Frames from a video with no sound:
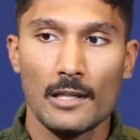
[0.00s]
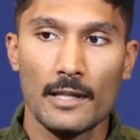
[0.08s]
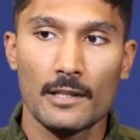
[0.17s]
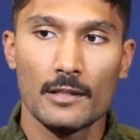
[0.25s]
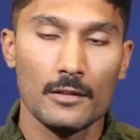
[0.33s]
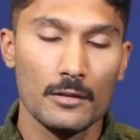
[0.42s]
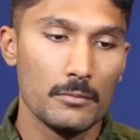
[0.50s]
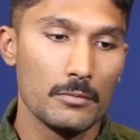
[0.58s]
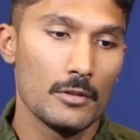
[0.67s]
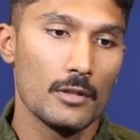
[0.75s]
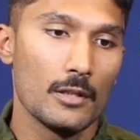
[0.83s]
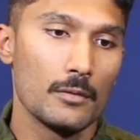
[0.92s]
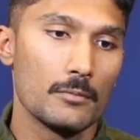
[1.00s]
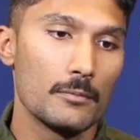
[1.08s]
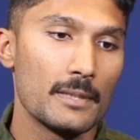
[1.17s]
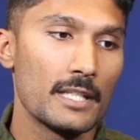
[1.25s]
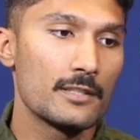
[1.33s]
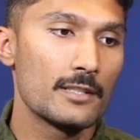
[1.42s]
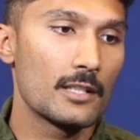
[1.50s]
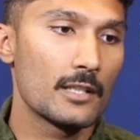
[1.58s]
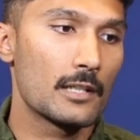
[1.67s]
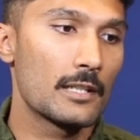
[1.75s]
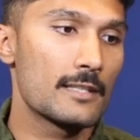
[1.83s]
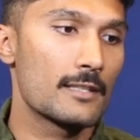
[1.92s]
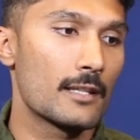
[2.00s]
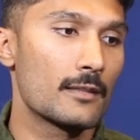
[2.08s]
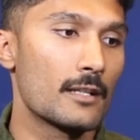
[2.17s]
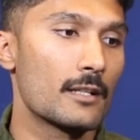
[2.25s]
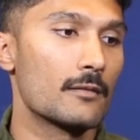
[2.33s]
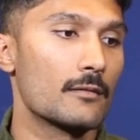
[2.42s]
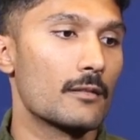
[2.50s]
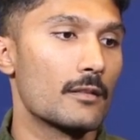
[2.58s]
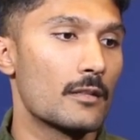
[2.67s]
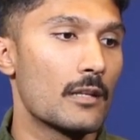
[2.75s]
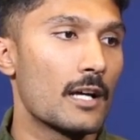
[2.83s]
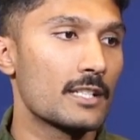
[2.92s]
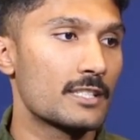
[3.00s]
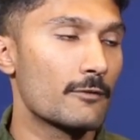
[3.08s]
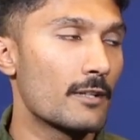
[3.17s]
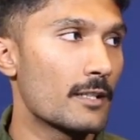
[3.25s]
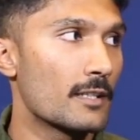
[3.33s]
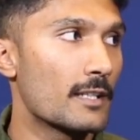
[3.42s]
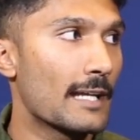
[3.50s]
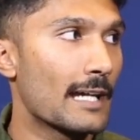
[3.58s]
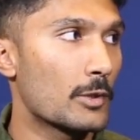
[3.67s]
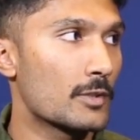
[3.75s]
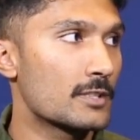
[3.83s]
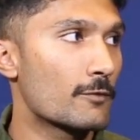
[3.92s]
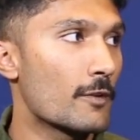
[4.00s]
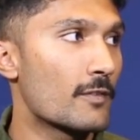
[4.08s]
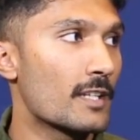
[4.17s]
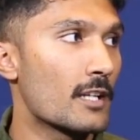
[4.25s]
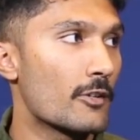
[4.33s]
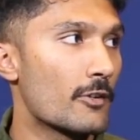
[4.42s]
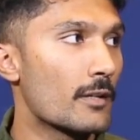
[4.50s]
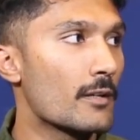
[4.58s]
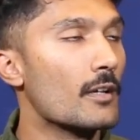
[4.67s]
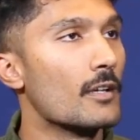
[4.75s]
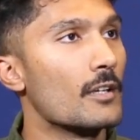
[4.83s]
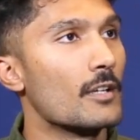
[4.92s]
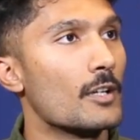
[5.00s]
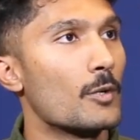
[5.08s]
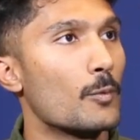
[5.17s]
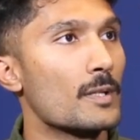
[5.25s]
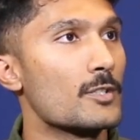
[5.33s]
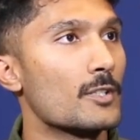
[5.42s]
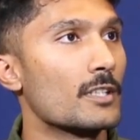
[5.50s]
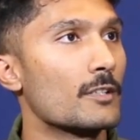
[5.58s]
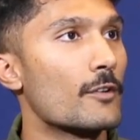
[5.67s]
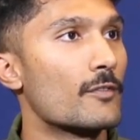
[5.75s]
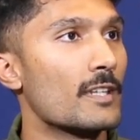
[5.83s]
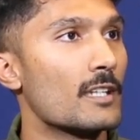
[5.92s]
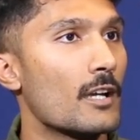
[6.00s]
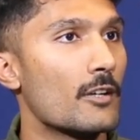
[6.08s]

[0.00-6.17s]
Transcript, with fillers: like uh, uh, Meher ji correctly said that the last event in the decathlon is the fifteen hundred. Once you run the fifteen